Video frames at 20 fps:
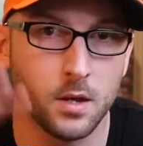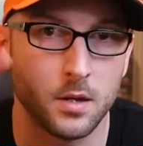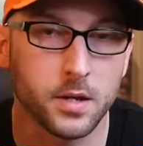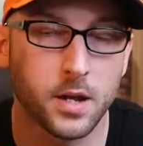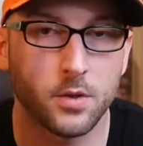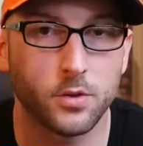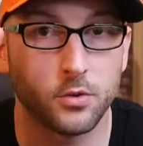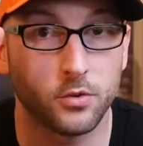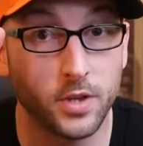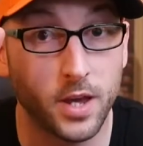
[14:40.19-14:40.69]

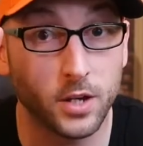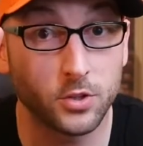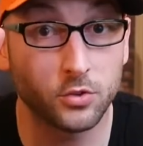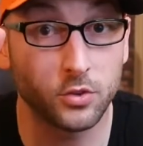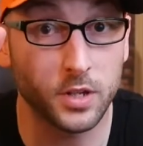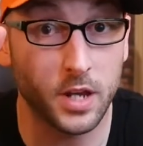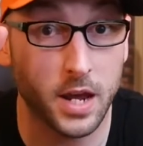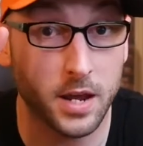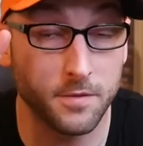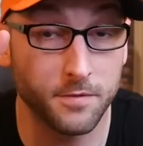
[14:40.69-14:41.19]
Now, there's
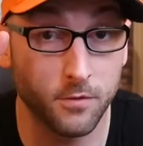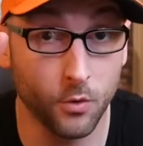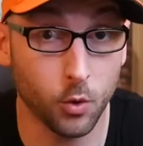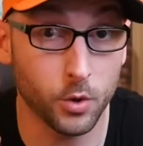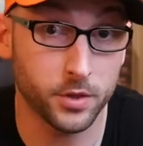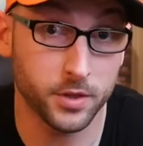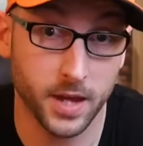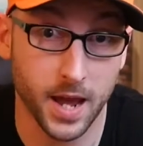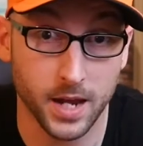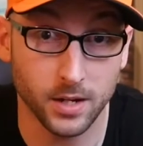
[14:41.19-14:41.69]
actually a
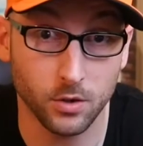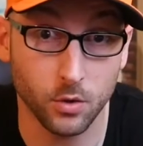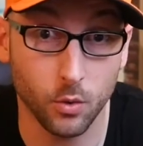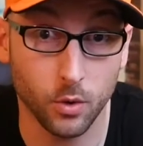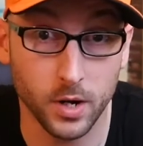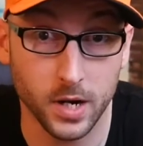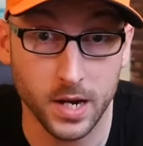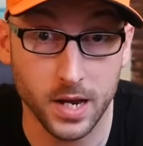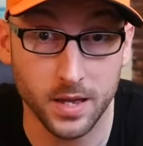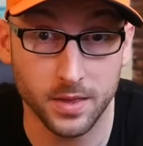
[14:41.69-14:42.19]
fourth
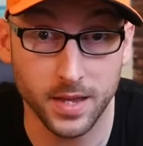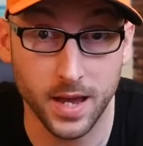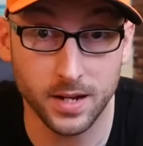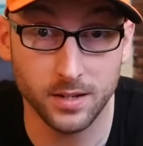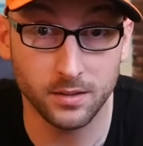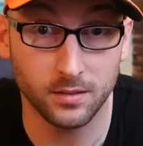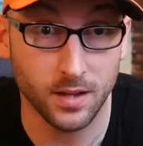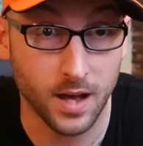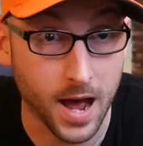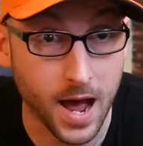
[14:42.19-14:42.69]
category, and that
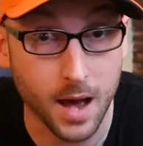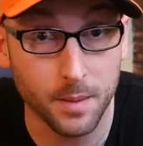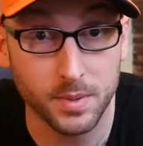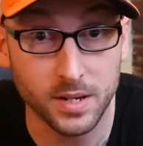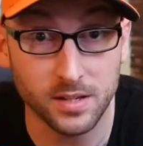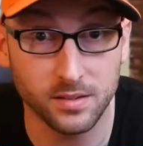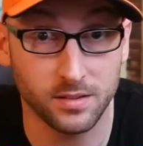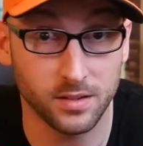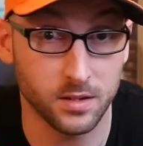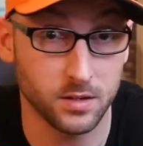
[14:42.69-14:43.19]
is
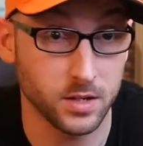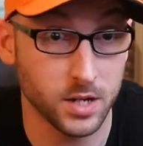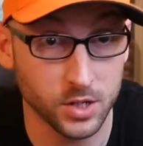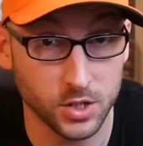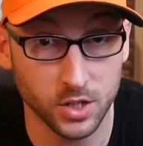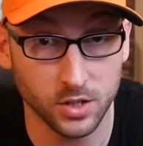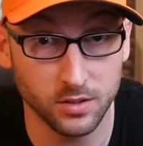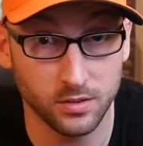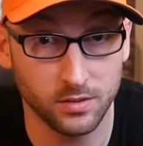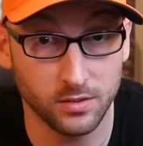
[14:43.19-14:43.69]
hobbies and
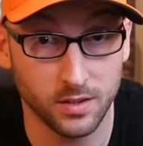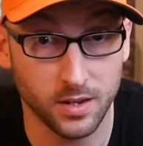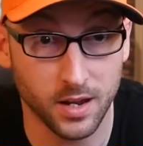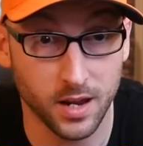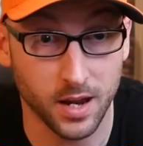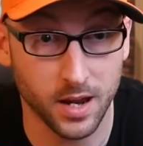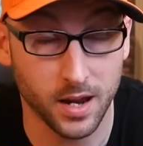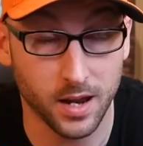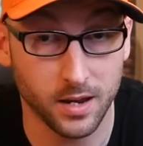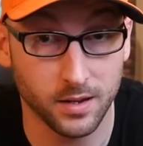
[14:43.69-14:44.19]
niches,
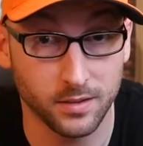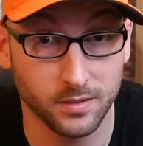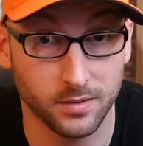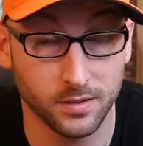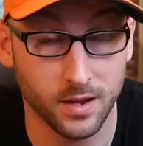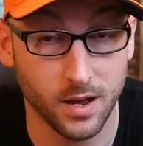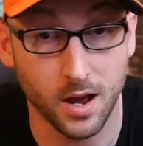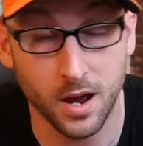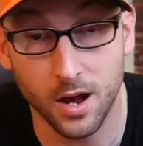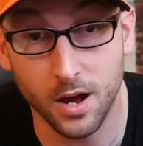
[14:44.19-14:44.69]
and
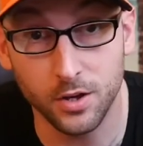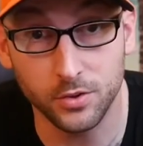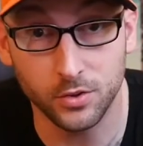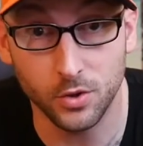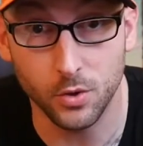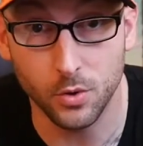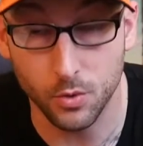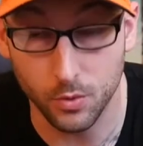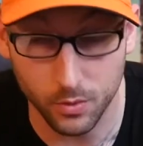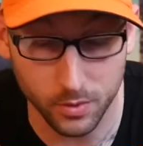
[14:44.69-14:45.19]
I
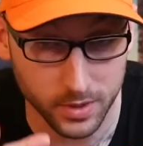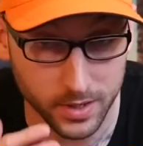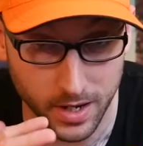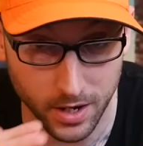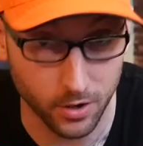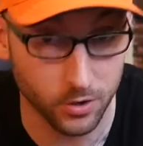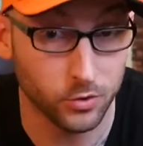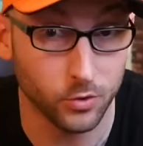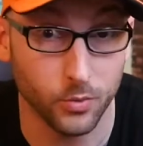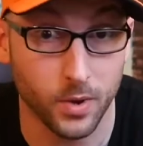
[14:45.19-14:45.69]
also
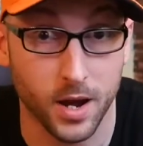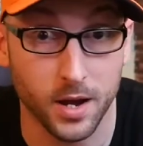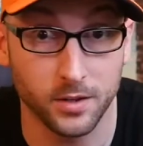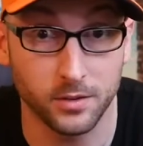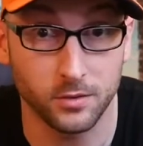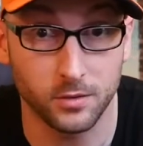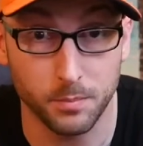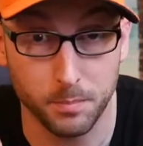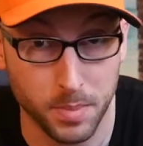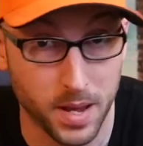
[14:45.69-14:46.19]

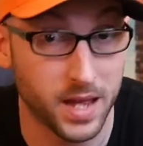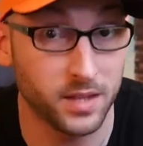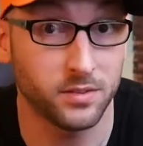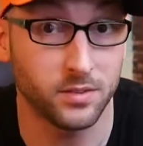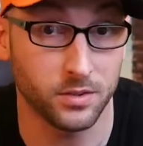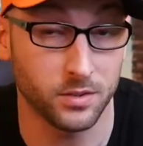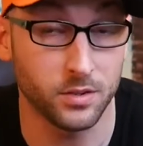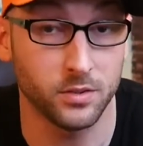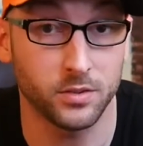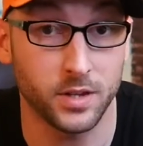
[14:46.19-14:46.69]
characterize
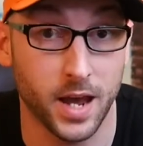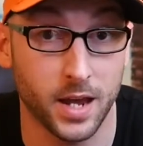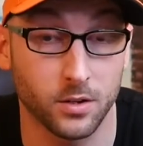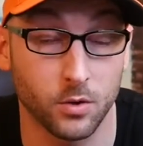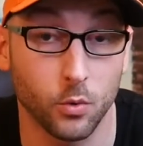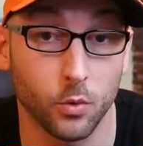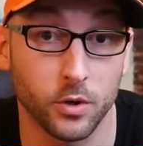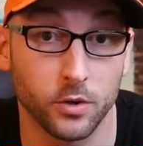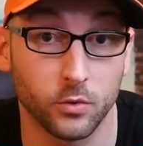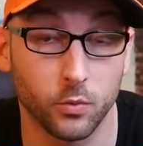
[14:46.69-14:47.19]
pets in this
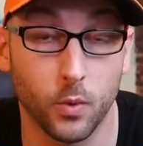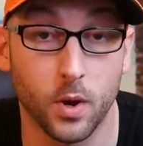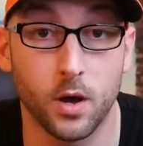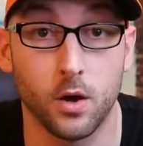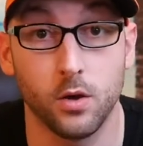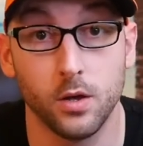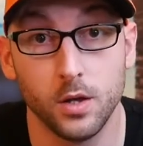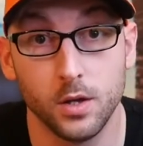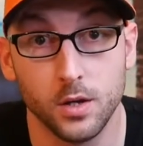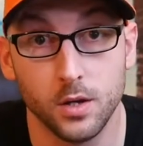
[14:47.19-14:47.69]
category as
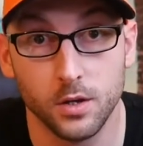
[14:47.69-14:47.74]
well.